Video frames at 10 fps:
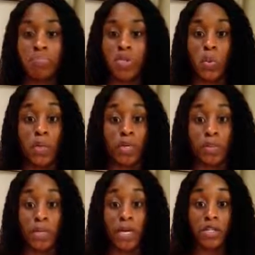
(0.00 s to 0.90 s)

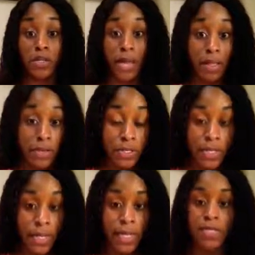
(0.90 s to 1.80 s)
2,300 calories
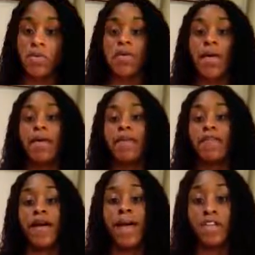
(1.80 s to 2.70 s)
today, it's okay if
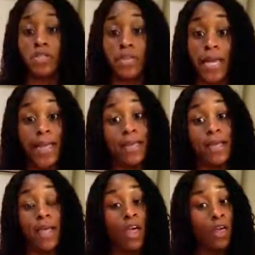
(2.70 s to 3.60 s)
I actually ate
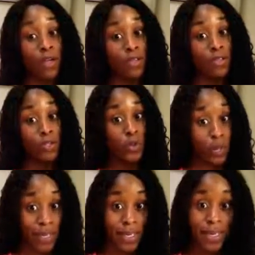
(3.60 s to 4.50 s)

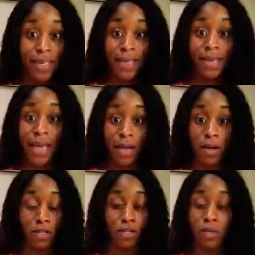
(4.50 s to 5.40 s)

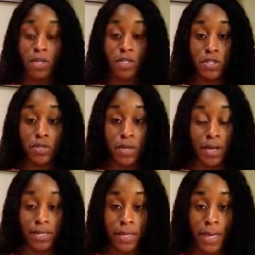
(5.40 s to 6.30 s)

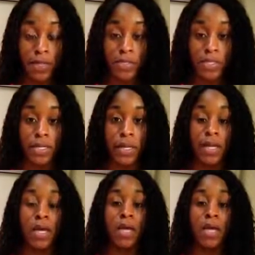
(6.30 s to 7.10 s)
2,000 calories today.